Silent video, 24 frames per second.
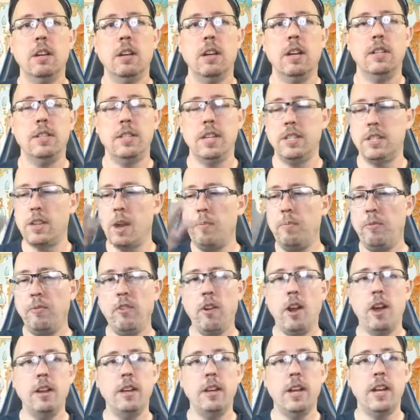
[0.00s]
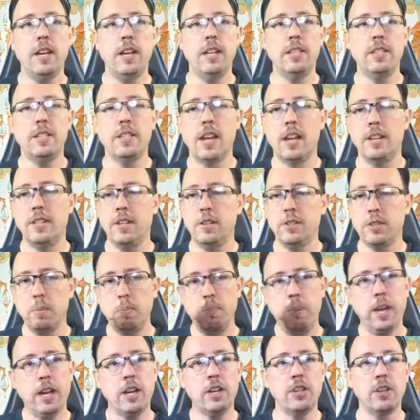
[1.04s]
it's up front and it says, here's a
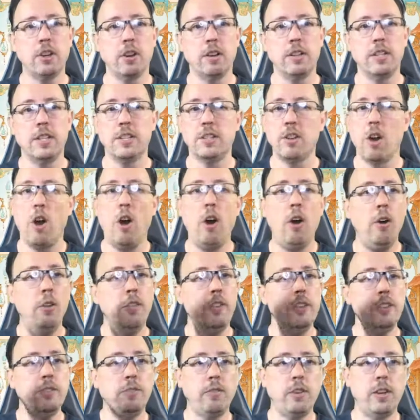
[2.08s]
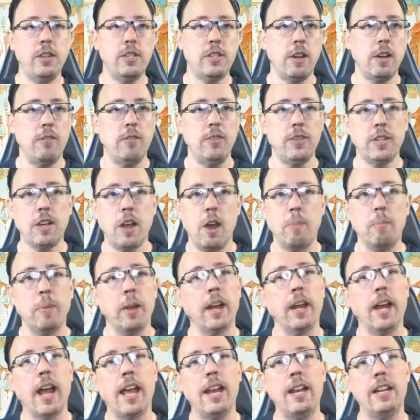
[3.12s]
picture. It says all this free stuff is
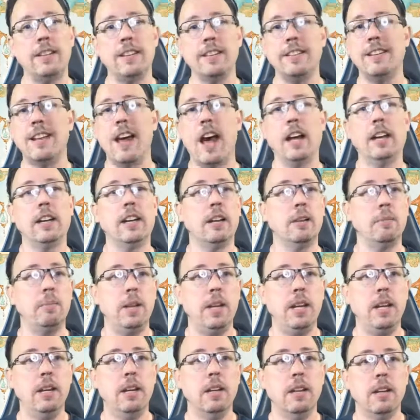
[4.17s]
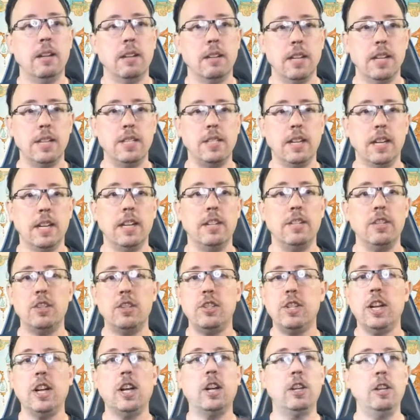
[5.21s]
coming and it's not going to be listed. It's
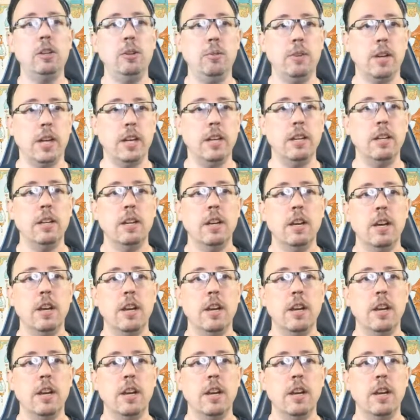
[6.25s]
just included.